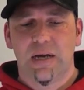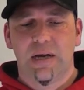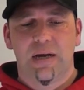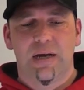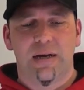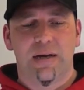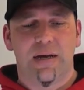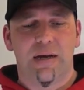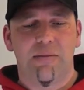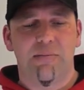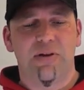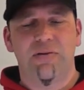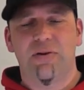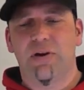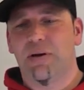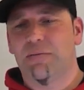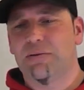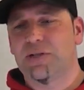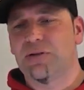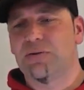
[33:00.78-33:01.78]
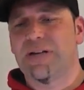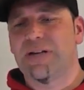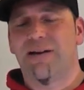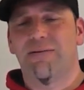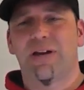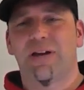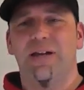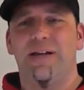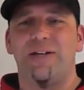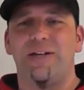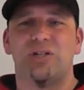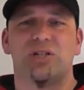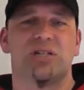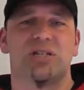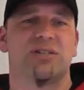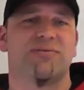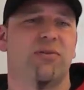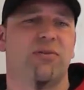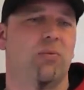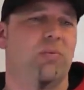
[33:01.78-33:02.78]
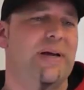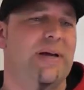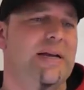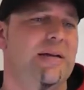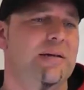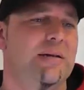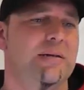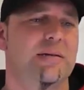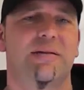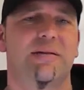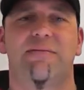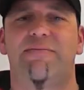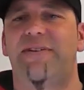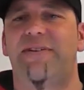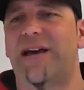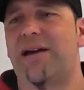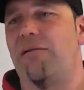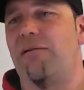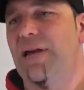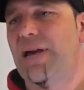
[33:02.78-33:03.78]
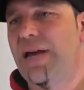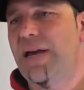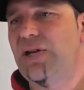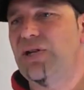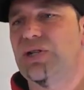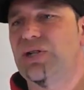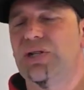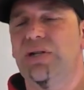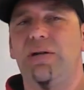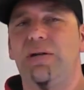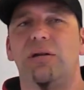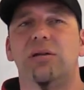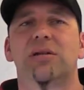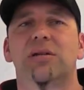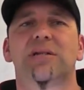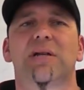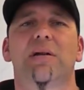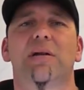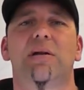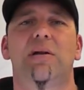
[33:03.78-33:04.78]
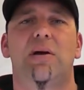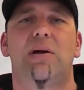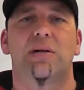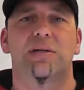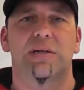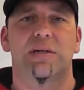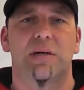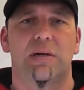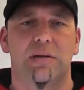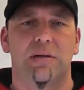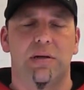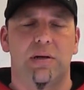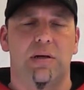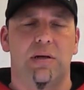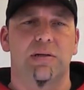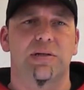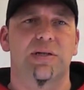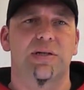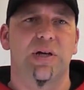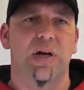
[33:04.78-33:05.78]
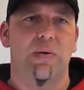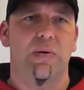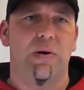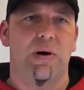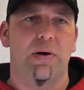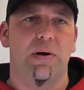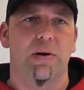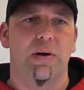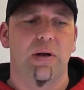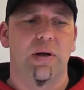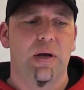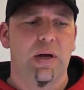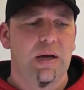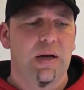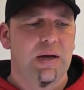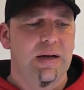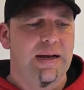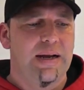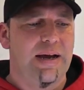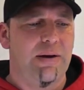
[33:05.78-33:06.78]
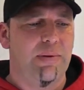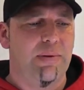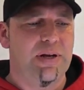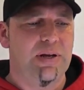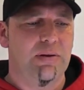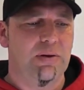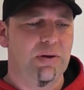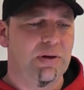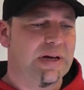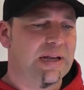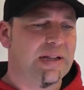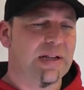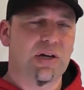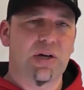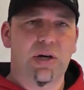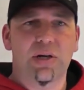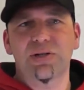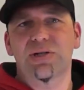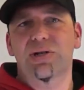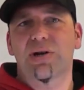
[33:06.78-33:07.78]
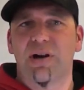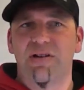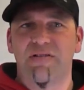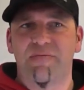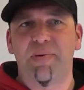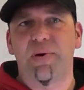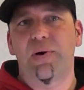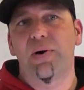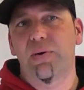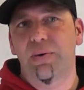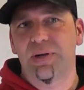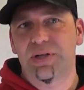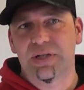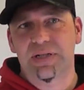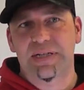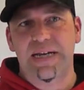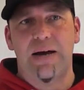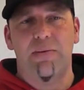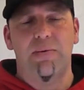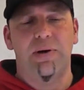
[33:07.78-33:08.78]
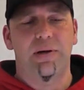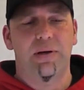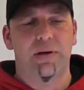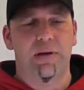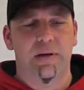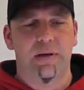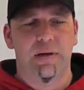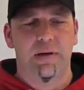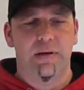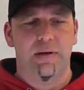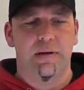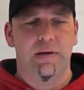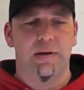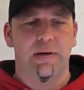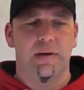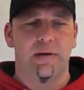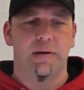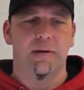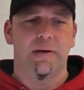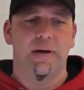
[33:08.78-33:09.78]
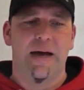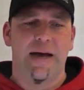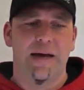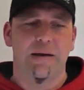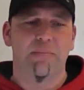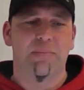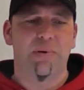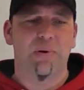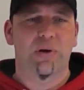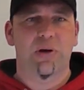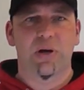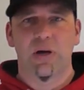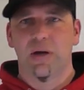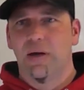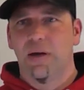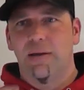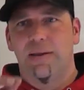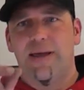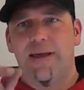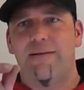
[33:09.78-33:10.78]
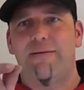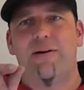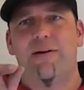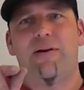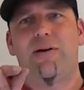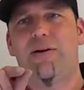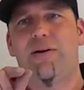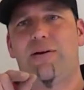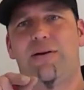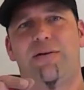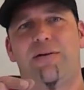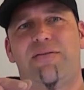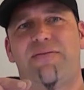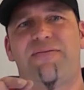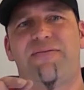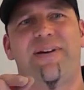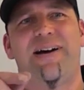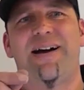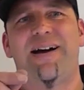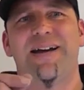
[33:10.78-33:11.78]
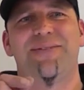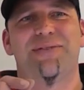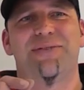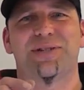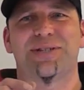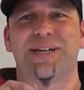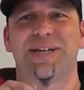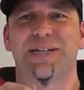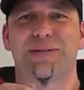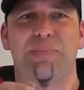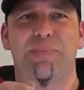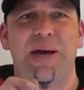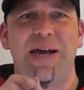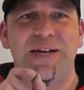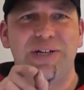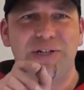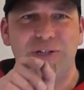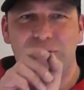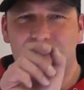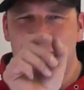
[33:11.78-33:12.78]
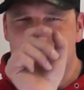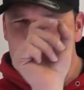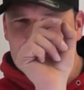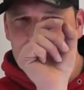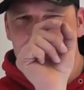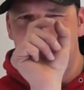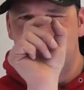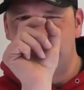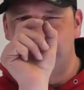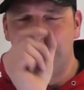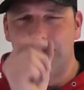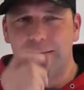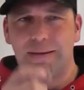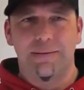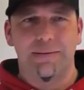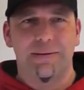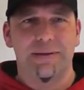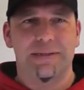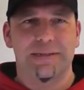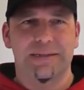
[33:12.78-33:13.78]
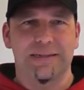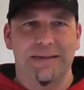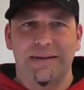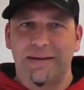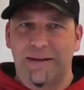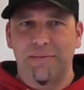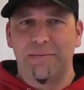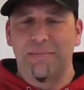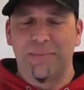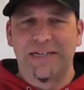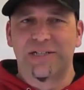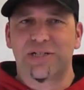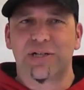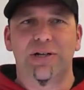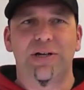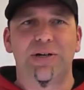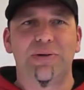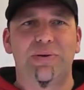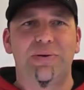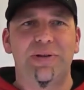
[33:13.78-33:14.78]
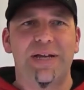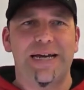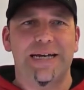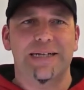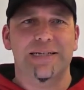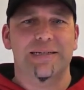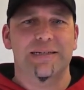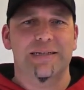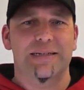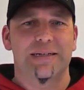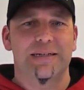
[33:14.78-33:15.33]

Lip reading: You've got to do calculations for wind, variation, and there's a lot to go on. Now, when you look in the Cosgrove book, which is our handbook, there are 5 or 6 pages, and you know, it's I'm meant to learn all that.